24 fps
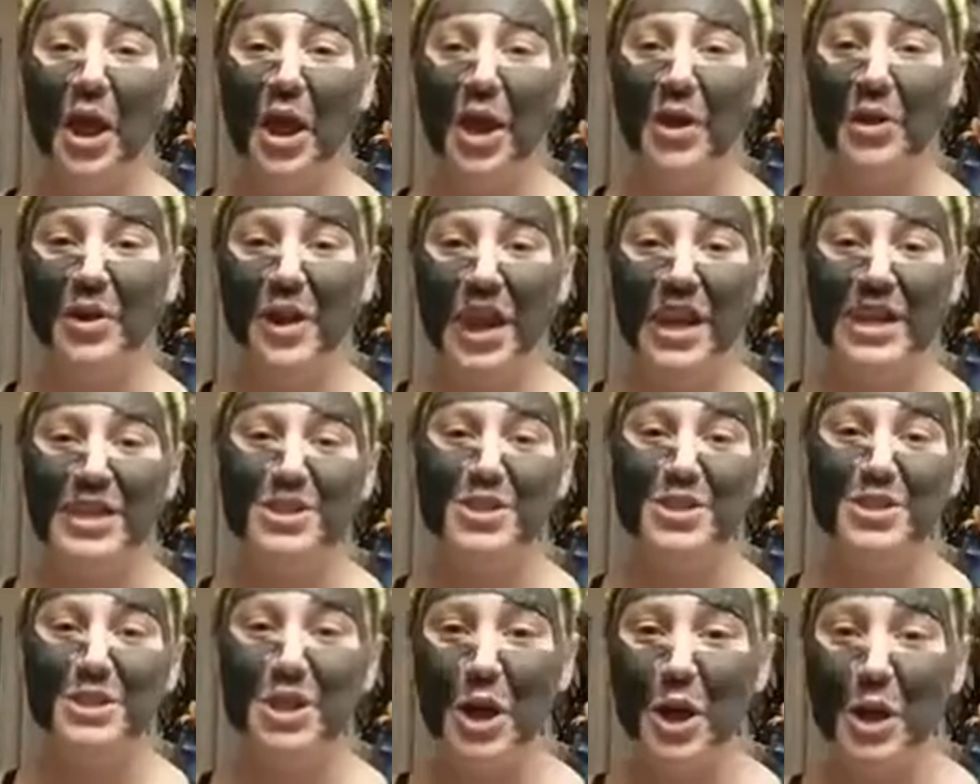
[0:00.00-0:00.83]
Okay,
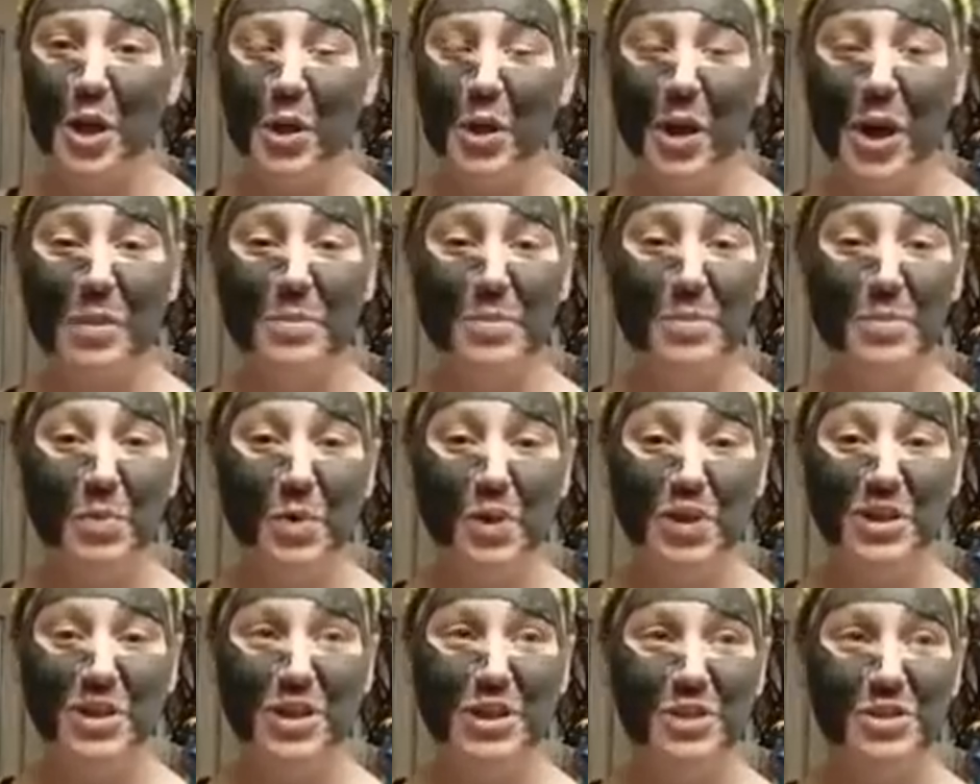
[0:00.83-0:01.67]
so I've been
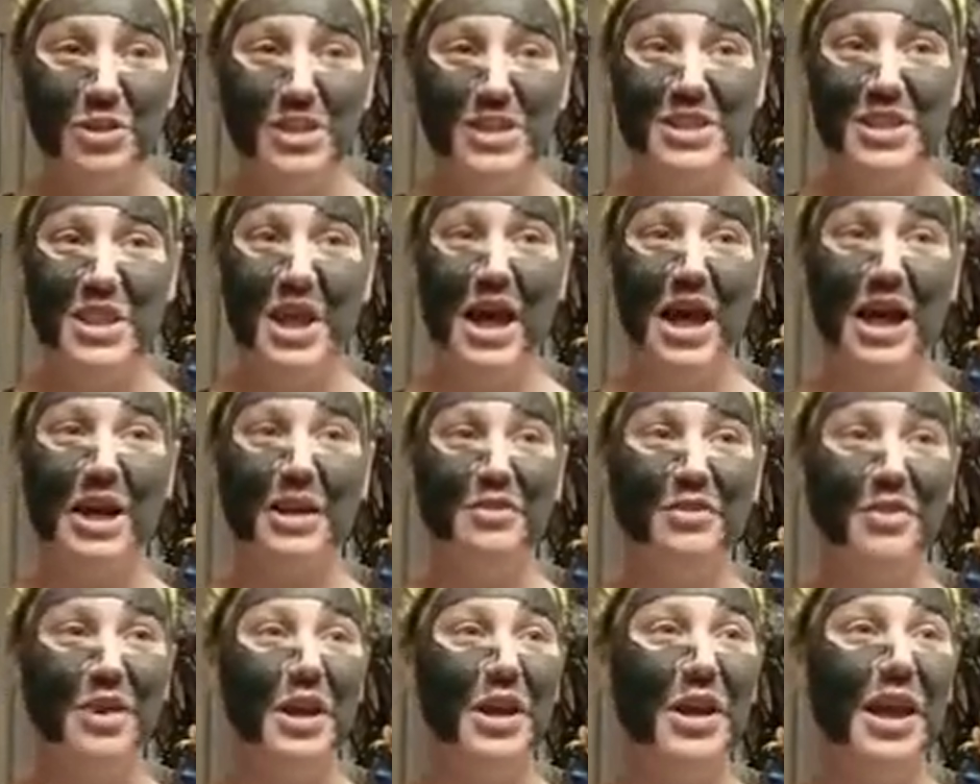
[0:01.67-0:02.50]
wanting to do this
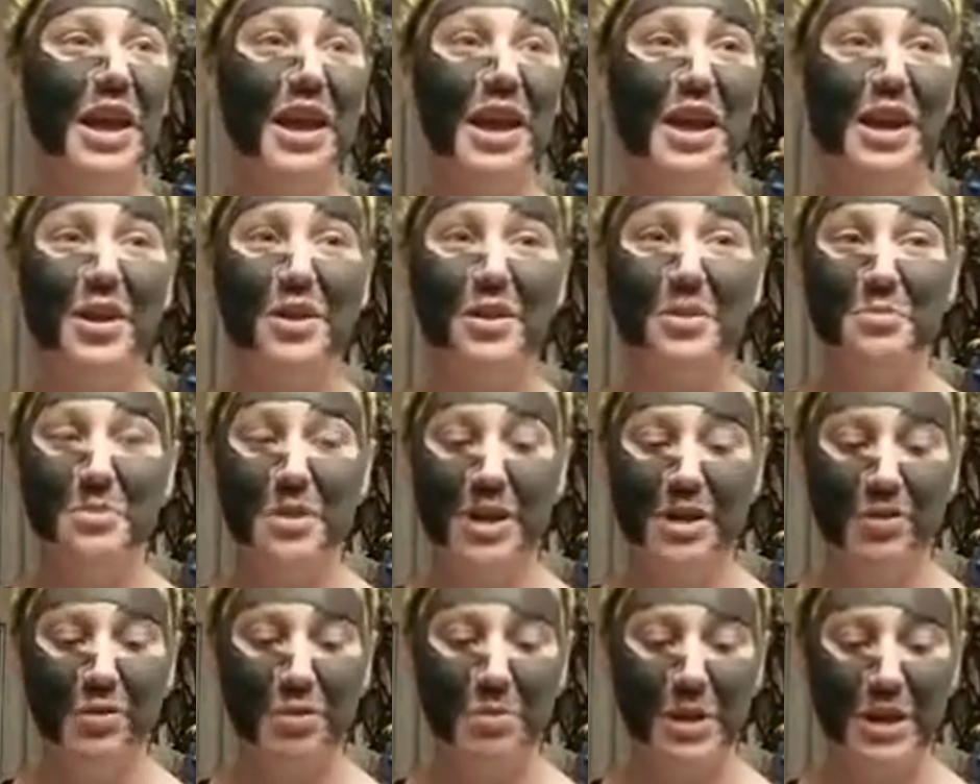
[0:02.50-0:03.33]
live.
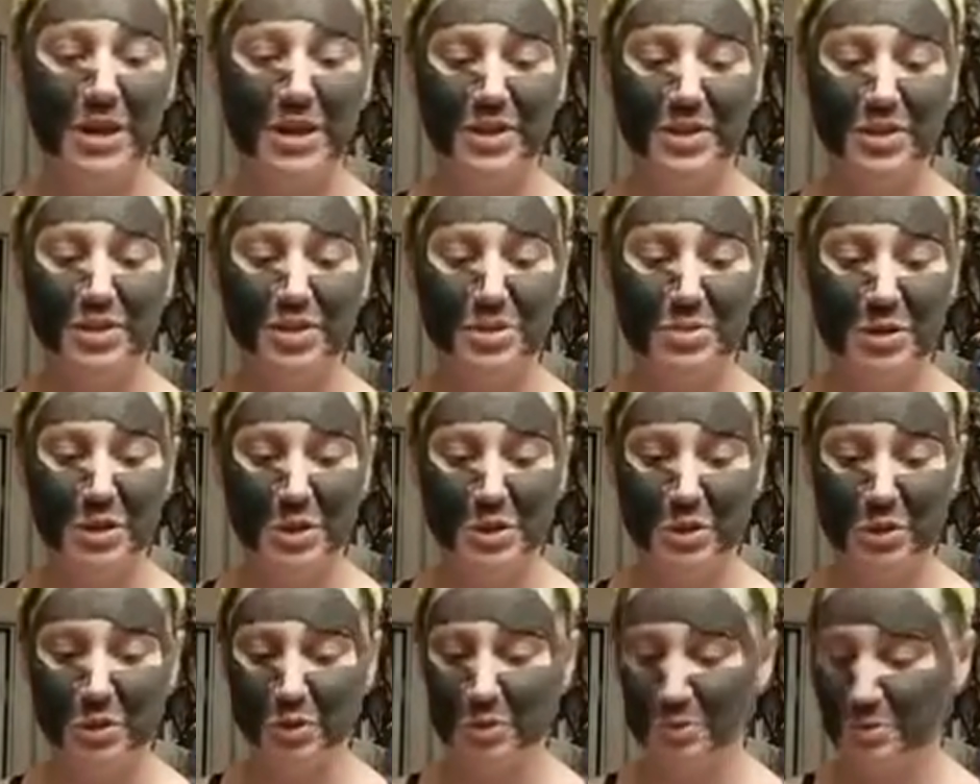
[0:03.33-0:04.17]
Everybody else has been
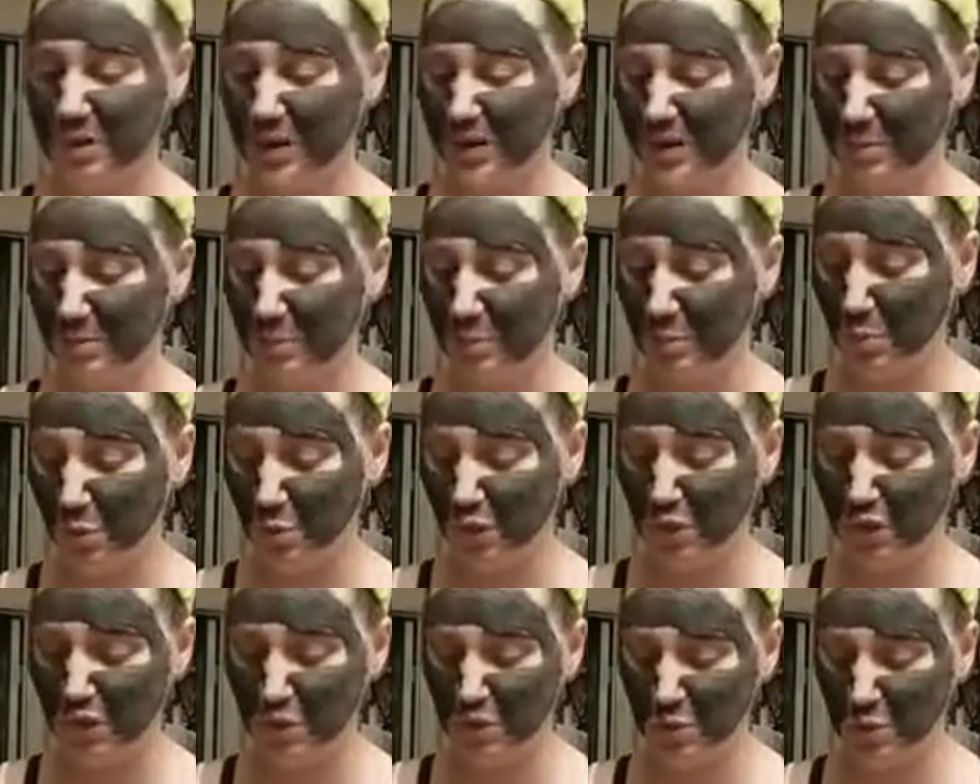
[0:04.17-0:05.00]
doing them, and I've been
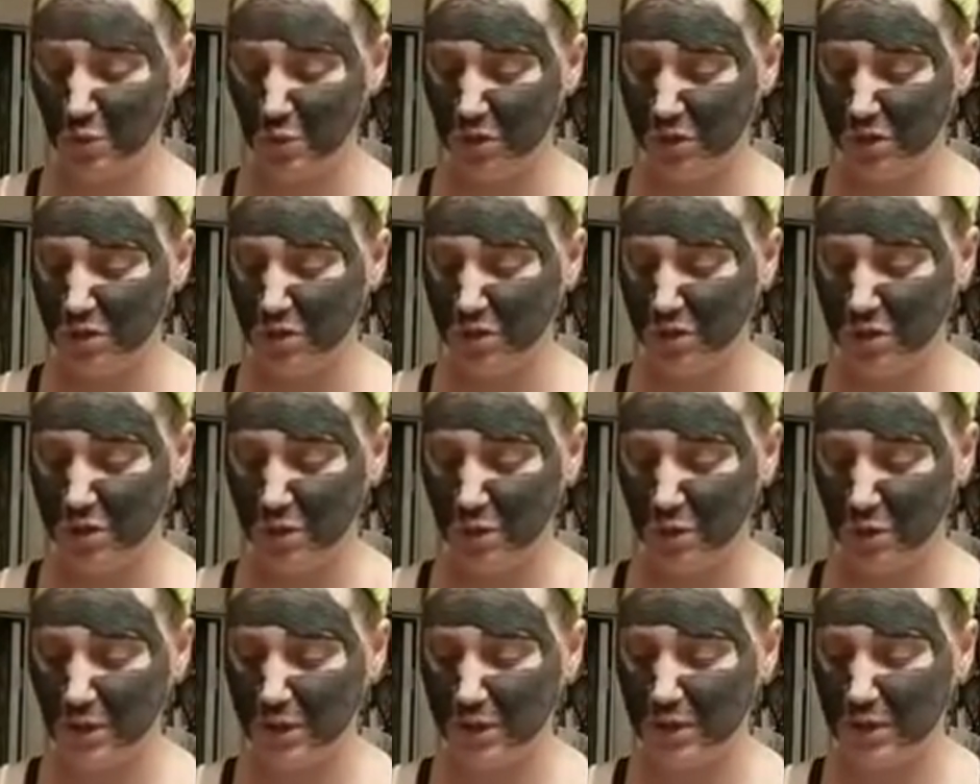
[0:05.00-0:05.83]
wanting to do one,
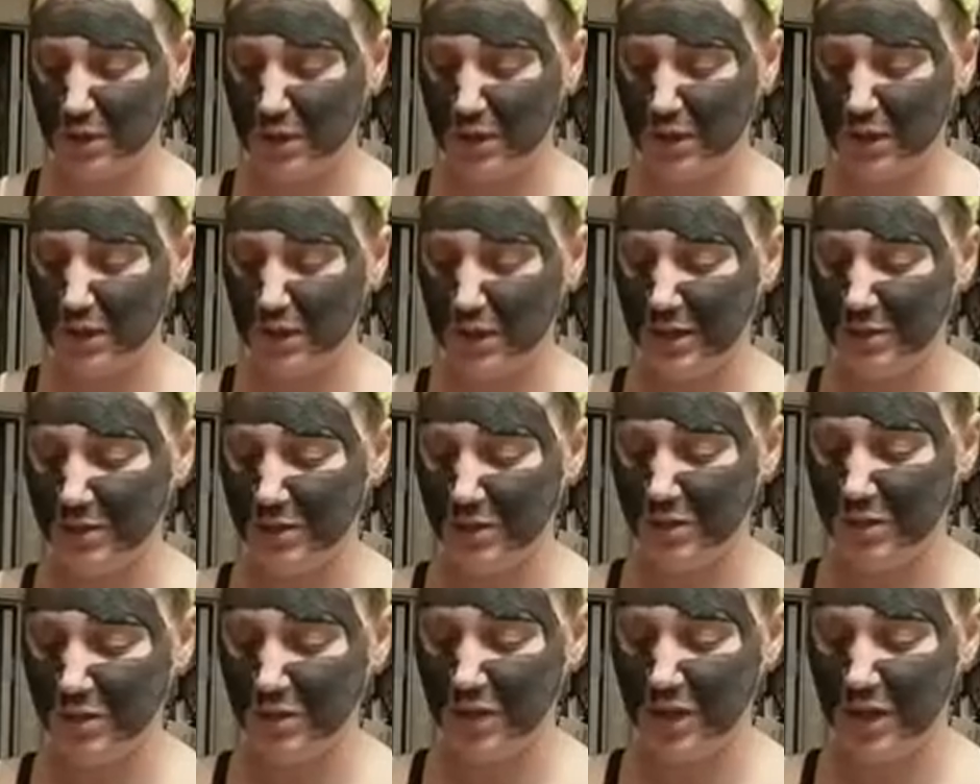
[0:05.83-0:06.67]
so I decided I'd
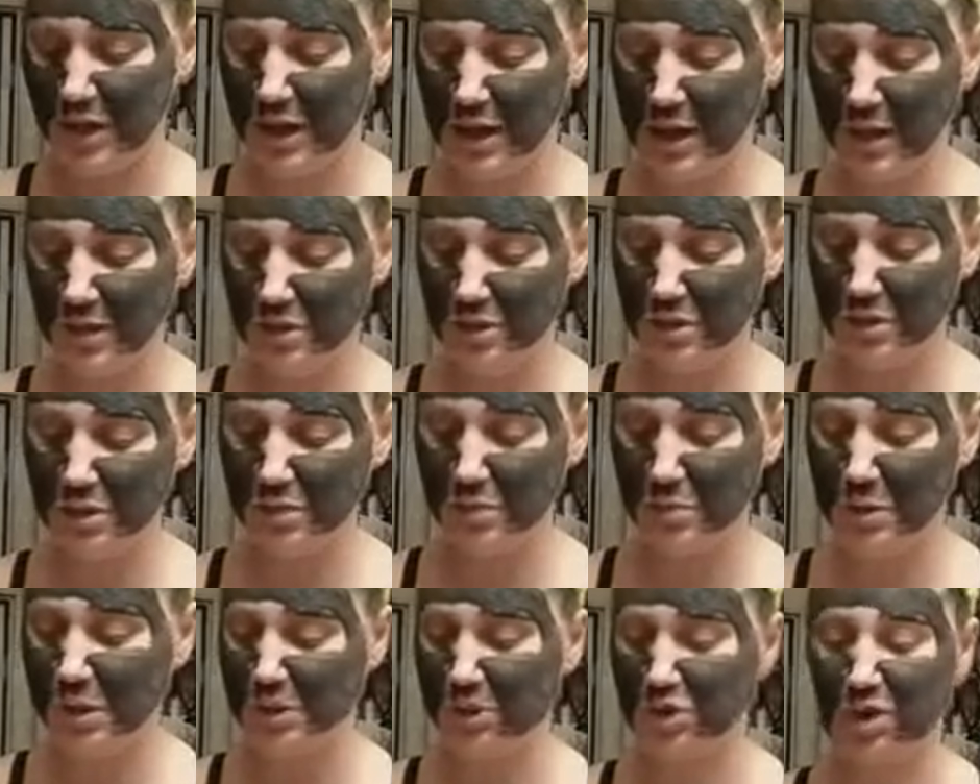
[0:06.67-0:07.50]
do it now since
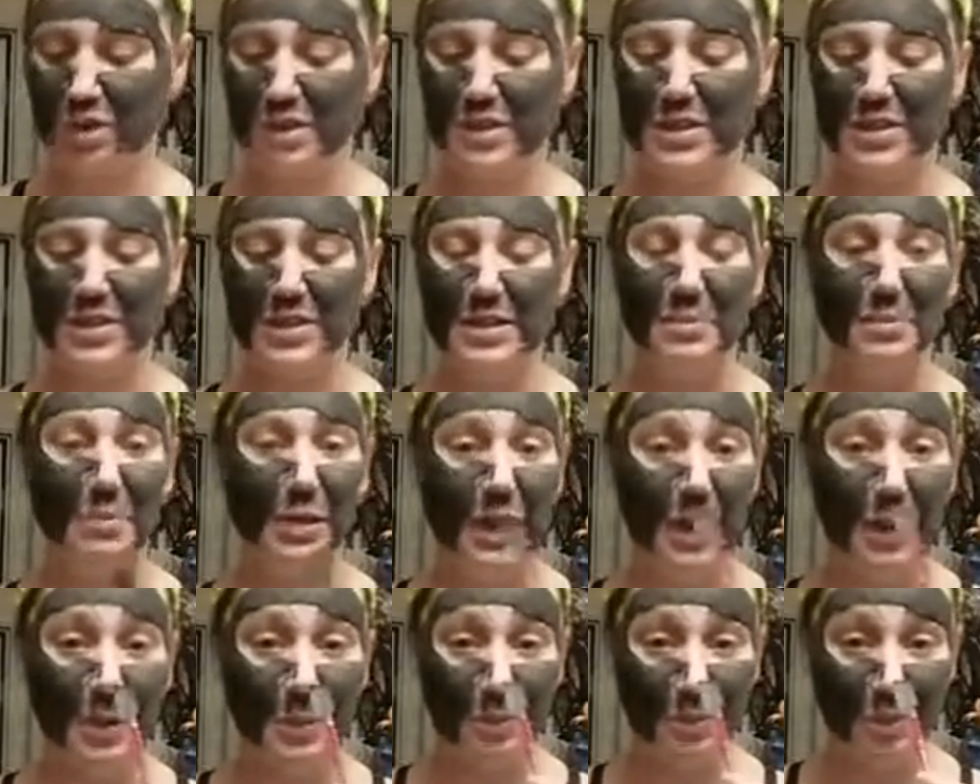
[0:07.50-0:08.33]
Patrick is
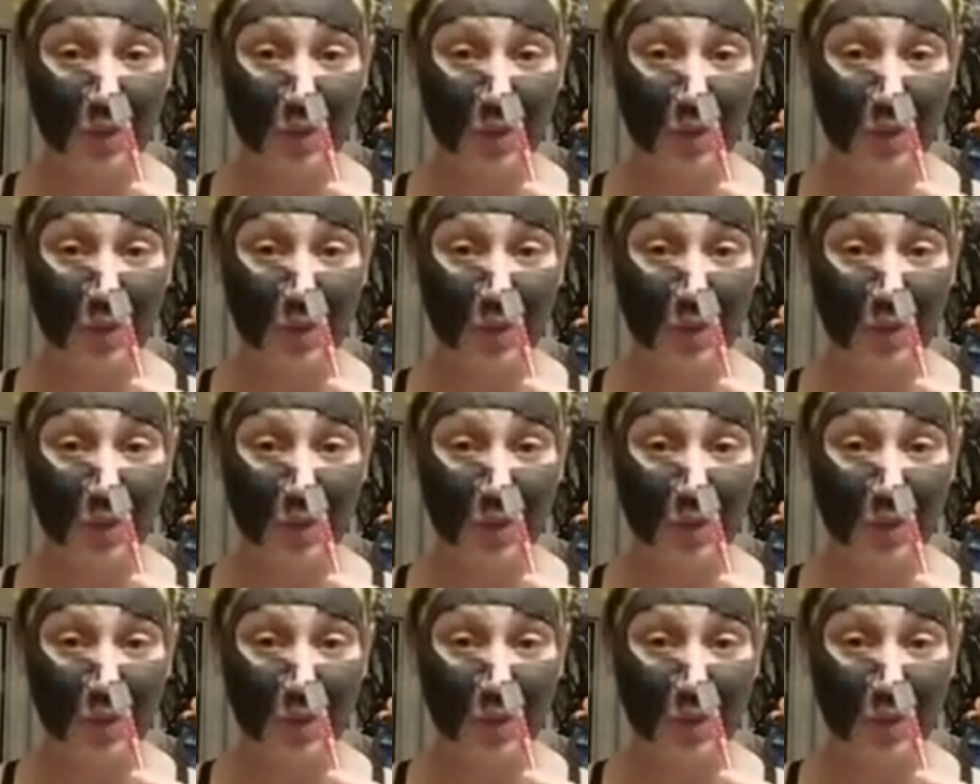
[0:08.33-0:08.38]
sleeping.